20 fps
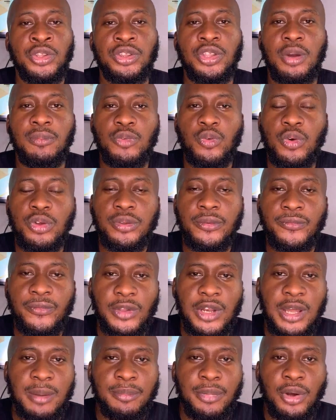Tell me what you
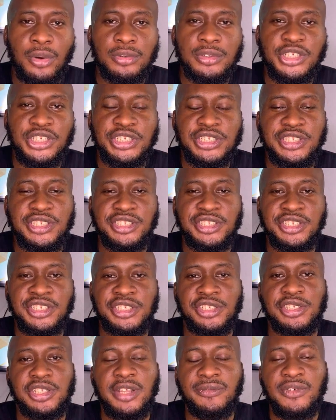feel about
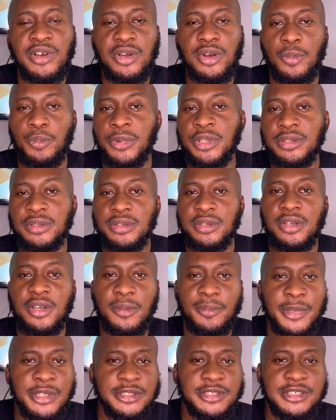gist. Leave a comment on the
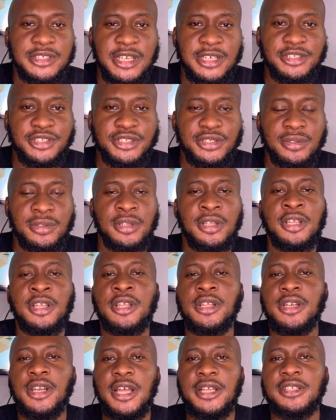comment section.
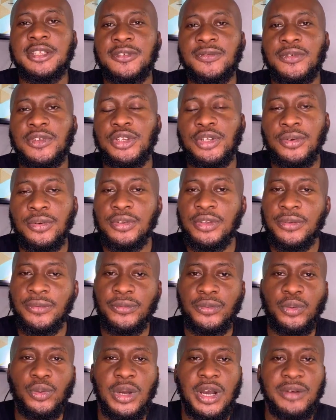Like this video
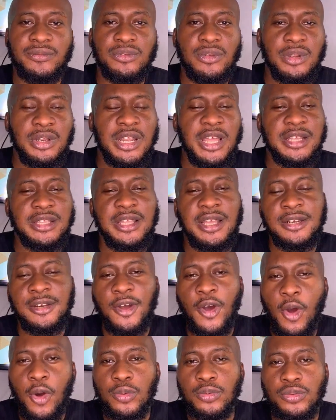if you have not liked, and
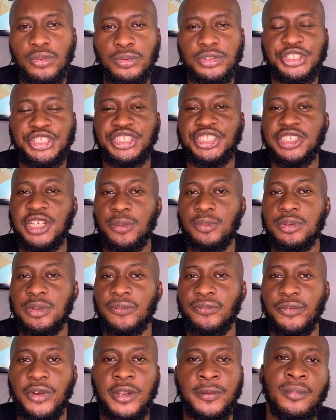also share with a
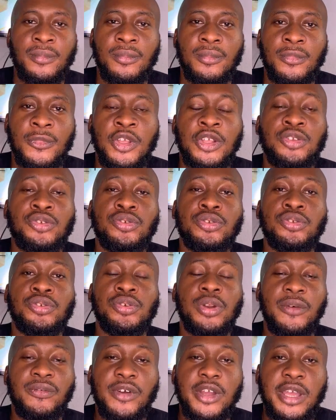friend. Do
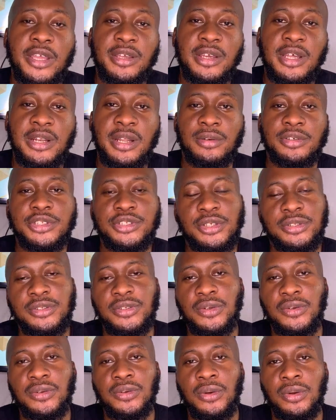not forget, you can now reach us
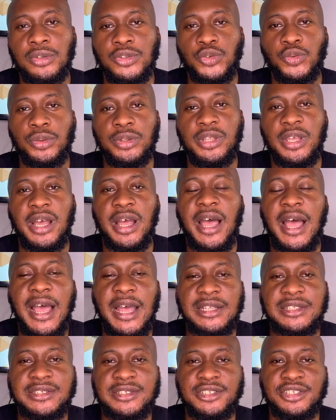on Twitter
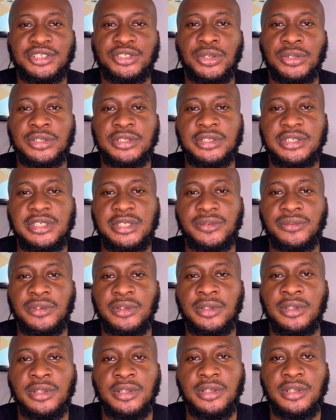at Djourneytv.
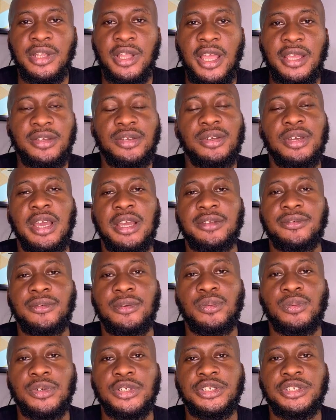Thank you guys for
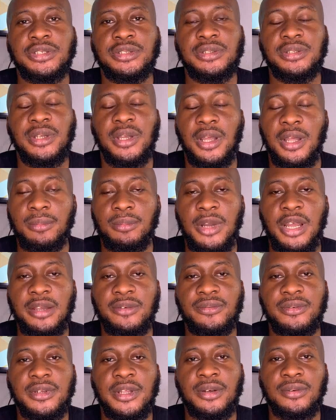watching, and bye
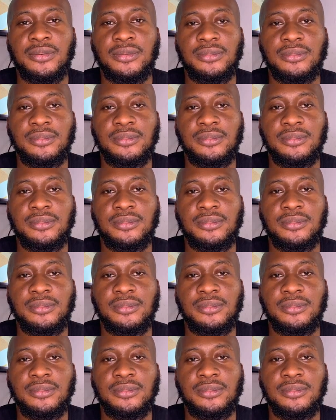for now.